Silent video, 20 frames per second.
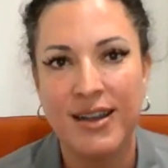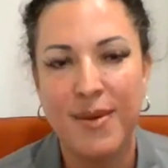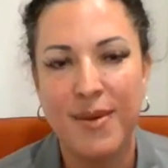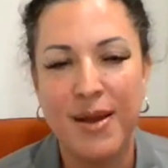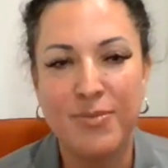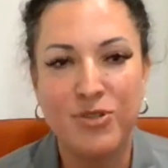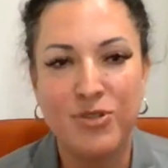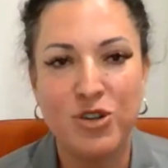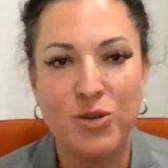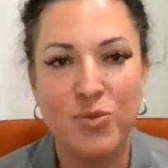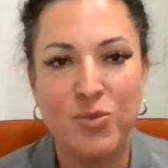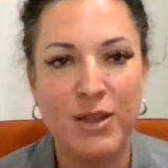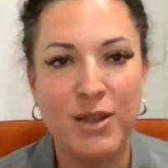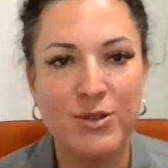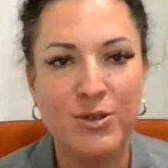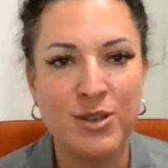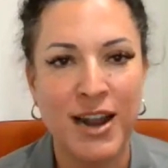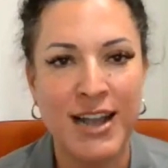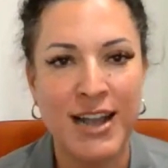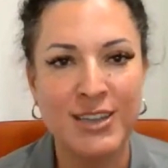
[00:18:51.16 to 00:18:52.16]
I'm sure
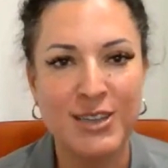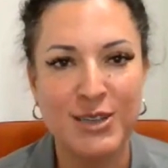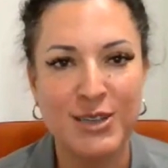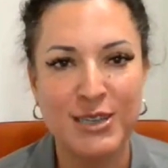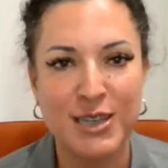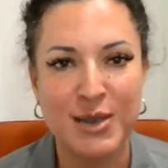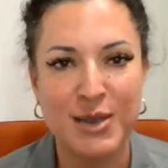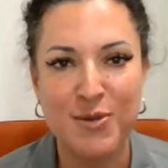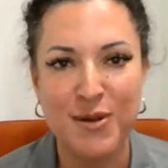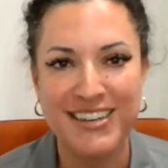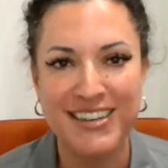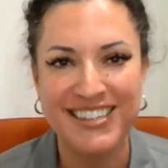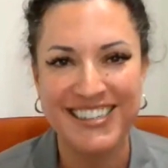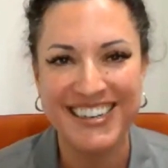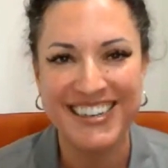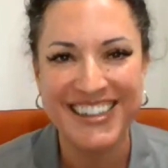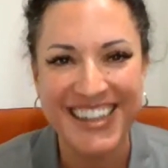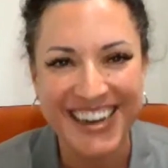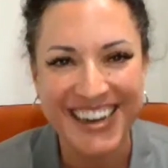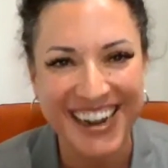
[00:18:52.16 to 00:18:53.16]
Blaise is going to ask you the same question,